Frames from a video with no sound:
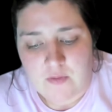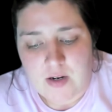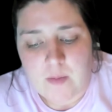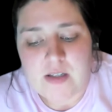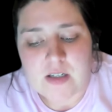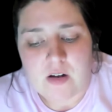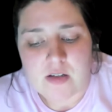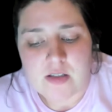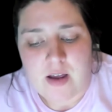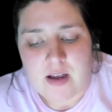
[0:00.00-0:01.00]
Families can
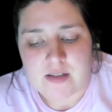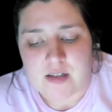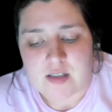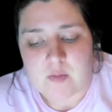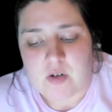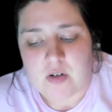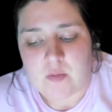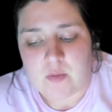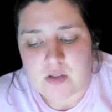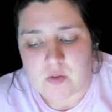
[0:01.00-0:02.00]
also access community
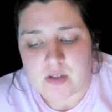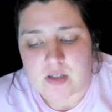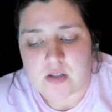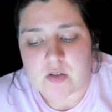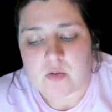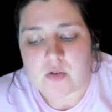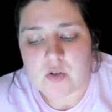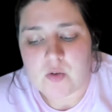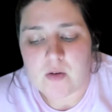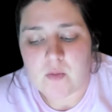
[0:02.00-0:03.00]
resources through
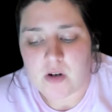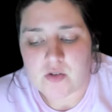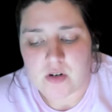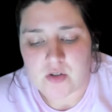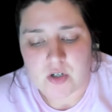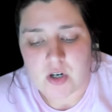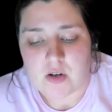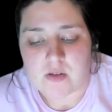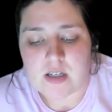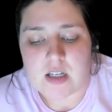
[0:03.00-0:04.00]
211 Treasure
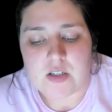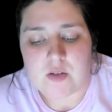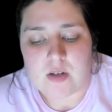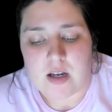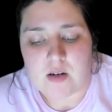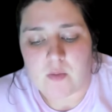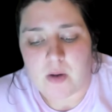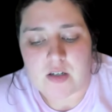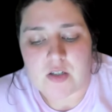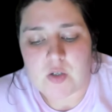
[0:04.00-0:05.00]
Coast and the United
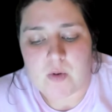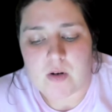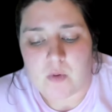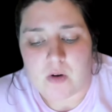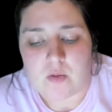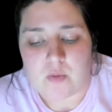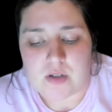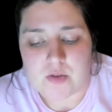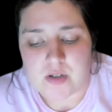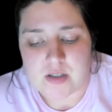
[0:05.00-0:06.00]
Way 211
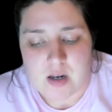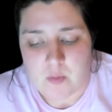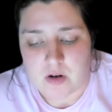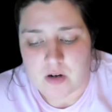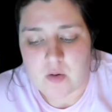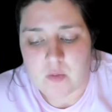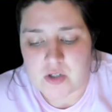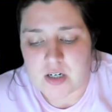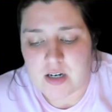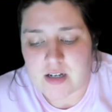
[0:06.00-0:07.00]
Resource Network,
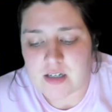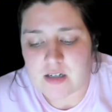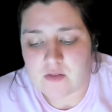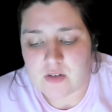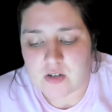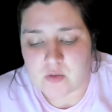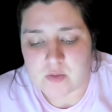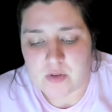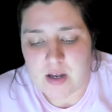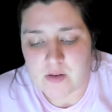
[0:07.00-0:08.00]
which connects
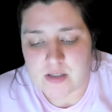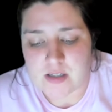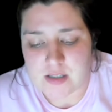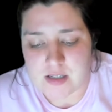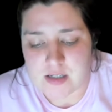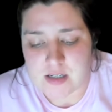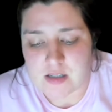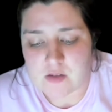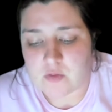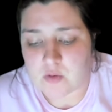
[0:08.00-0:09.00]
individuals with housing
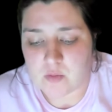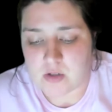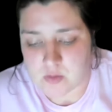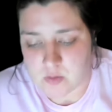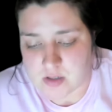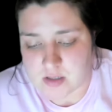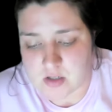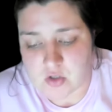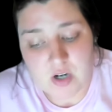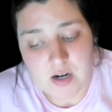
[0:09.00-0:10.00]
assistance, food
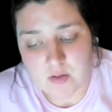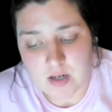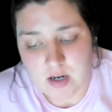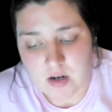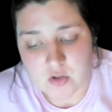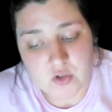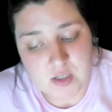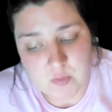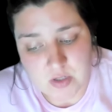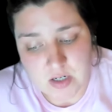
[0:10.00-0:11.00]
resources, childcare,
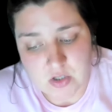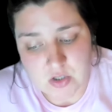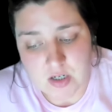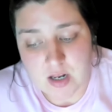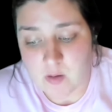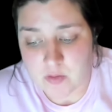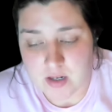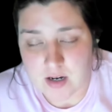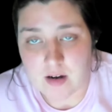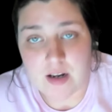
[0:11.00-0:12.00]
transportation,
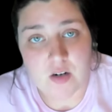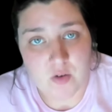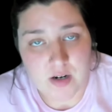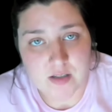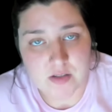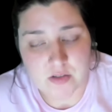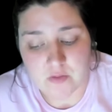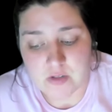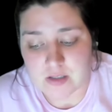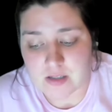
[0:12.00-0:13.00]
healthcare, and crisis
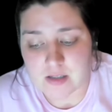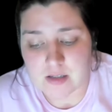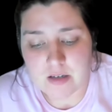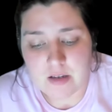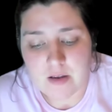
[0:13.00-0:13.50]
services.